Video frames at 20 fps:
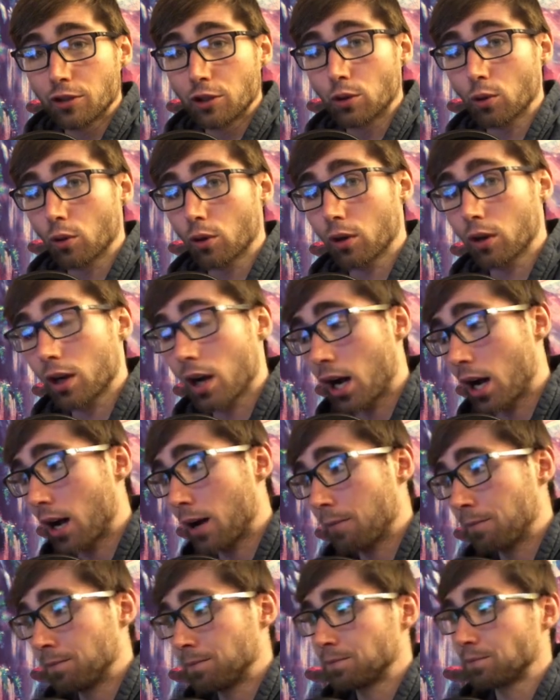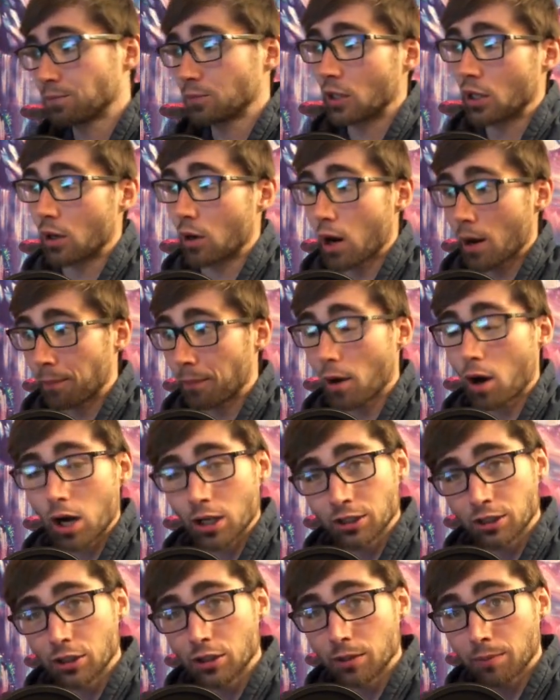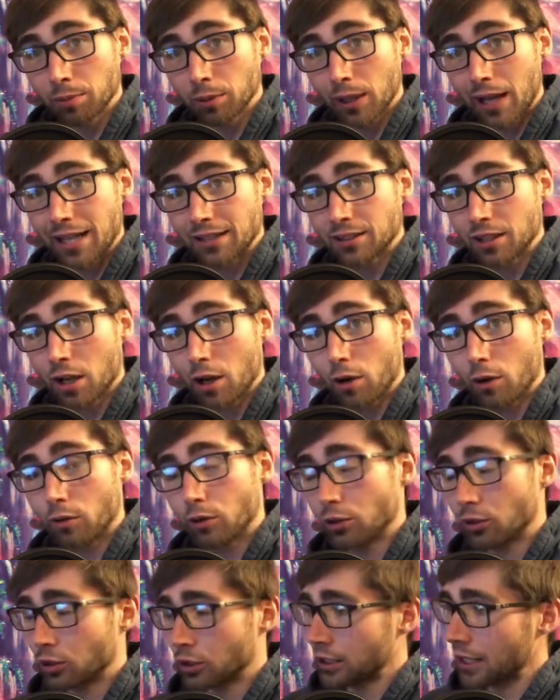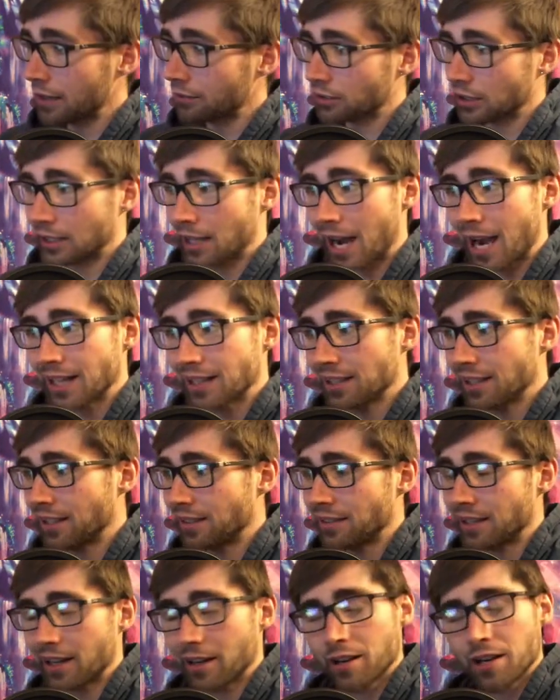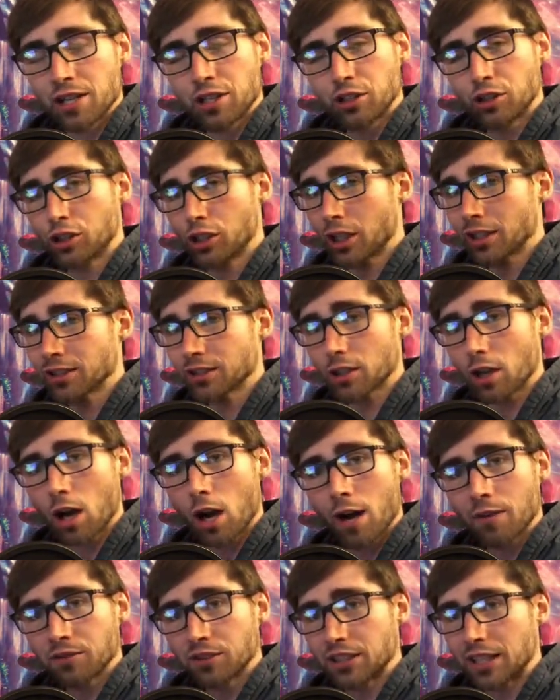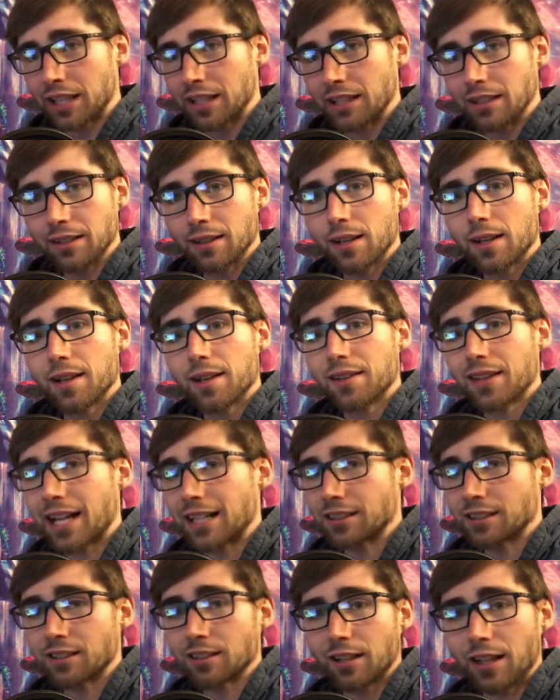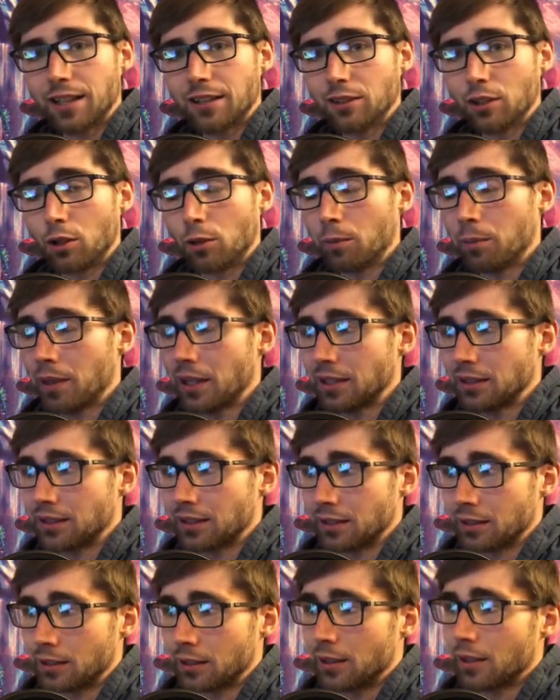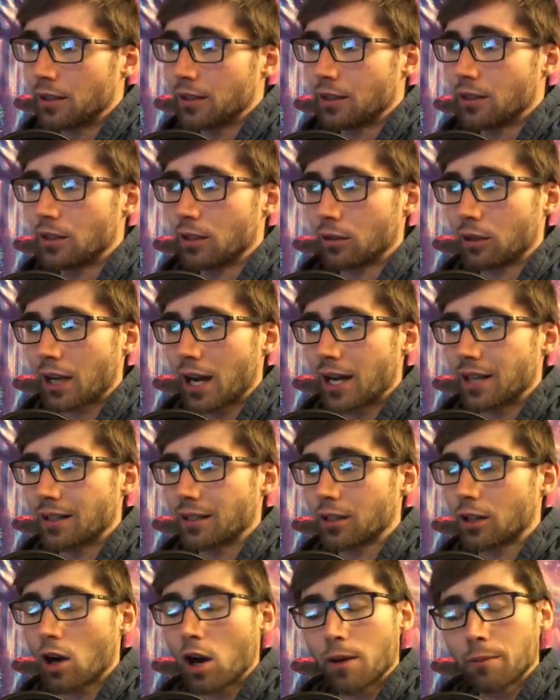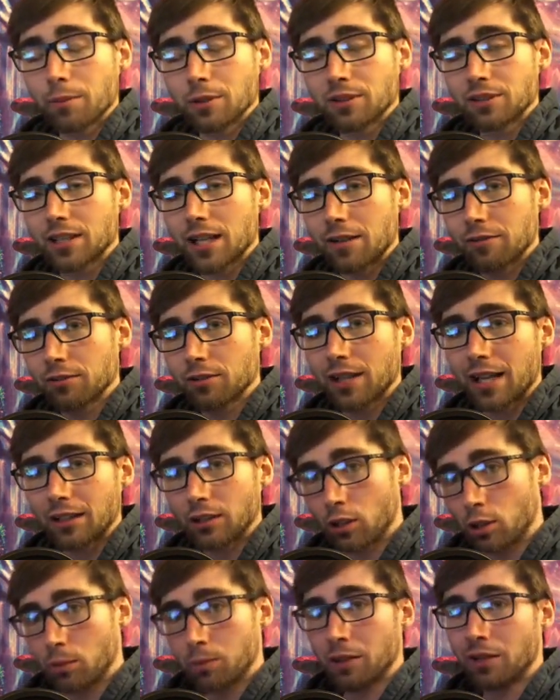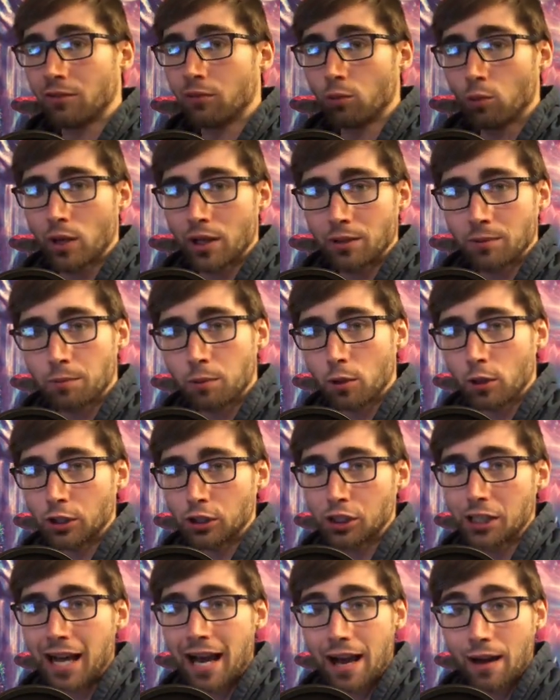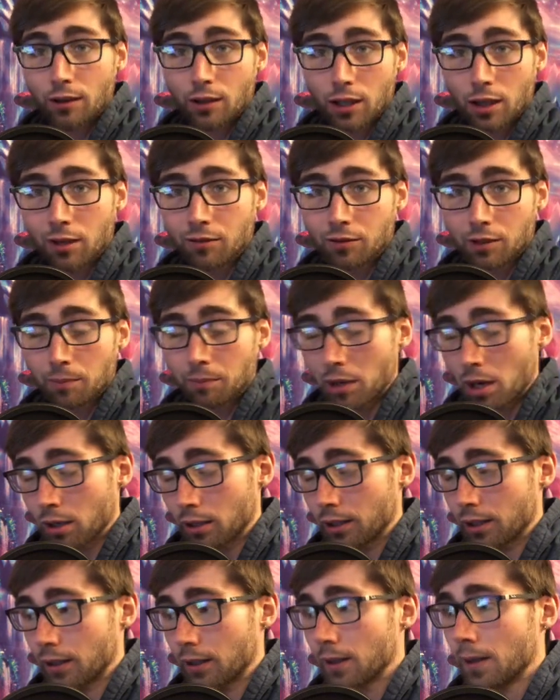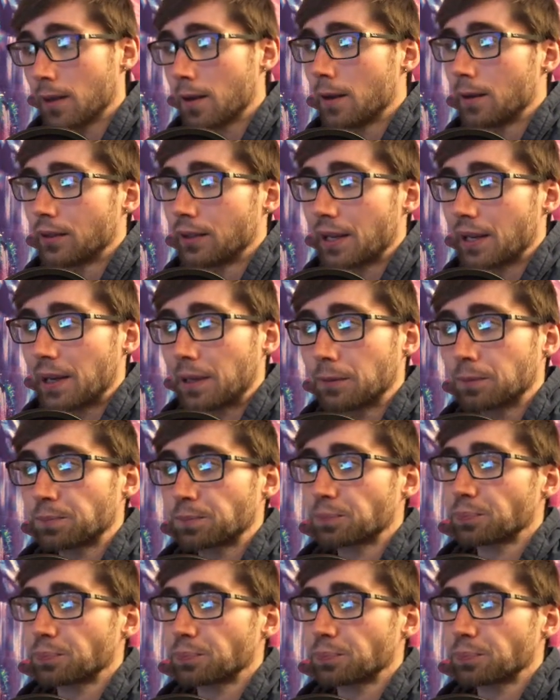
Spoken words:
your, up onto the plateau. You just have to guide it in there and just offset it that slight little bit to, kind of compensate for that little bit of wind push out of the bunker. Now,